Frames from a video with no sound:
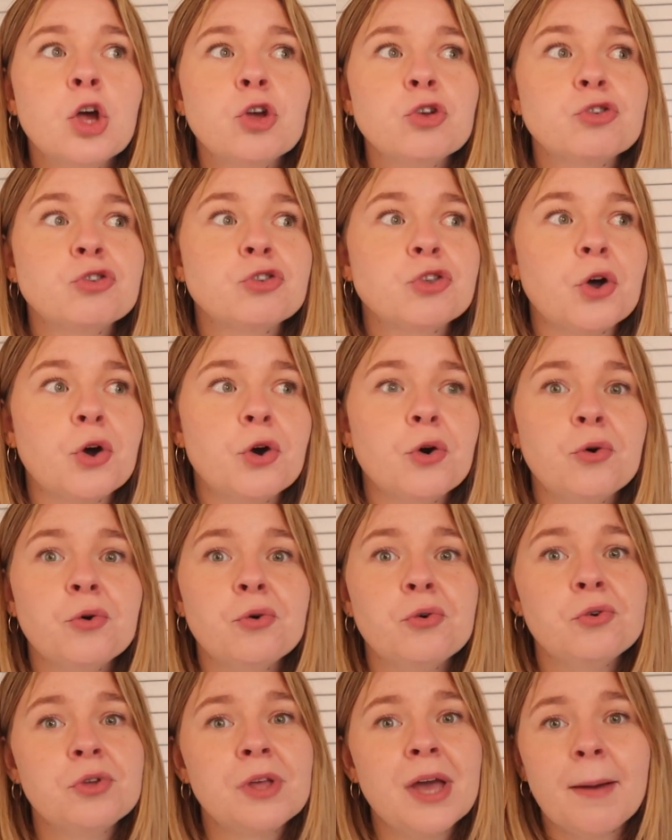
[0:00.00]

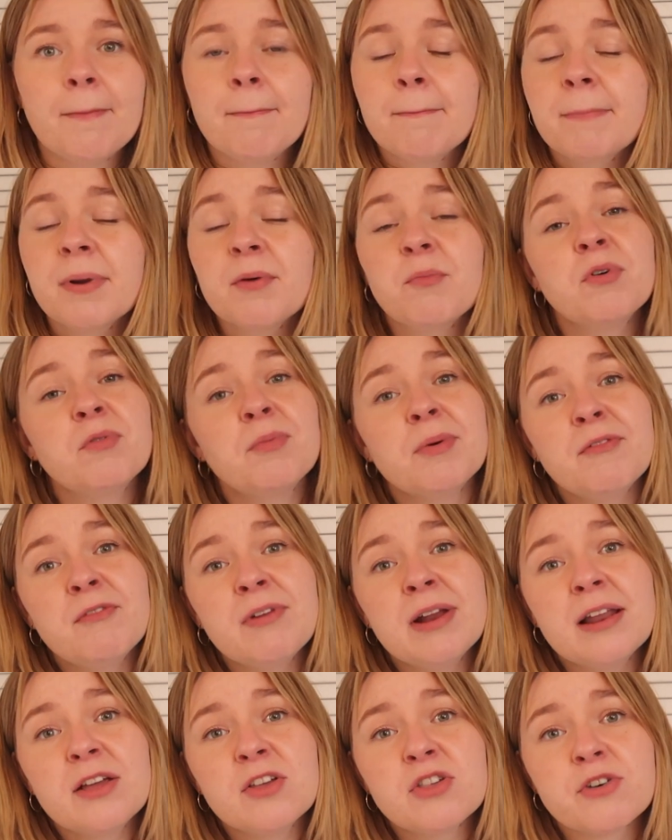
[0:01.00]
So yeah, but we've been
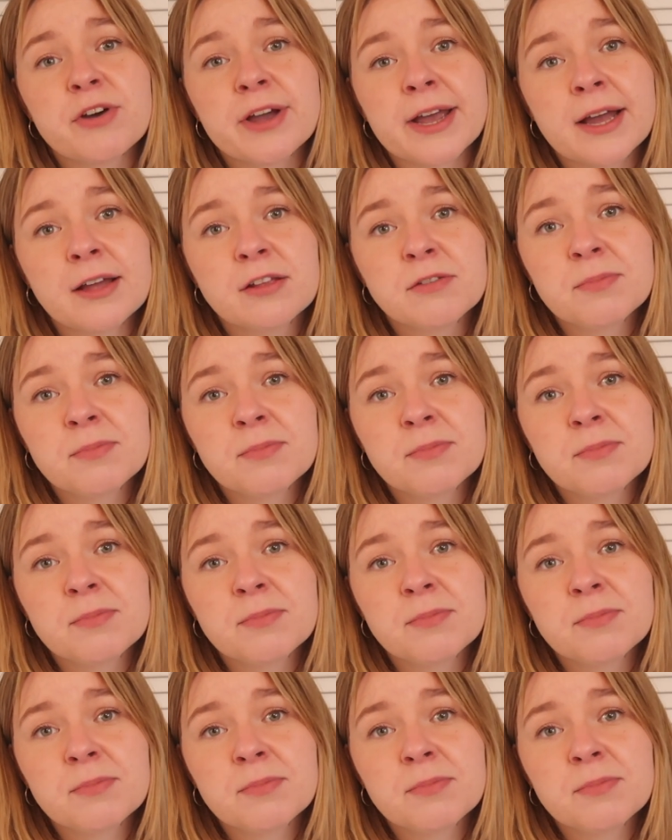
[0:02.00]
really enjoying it.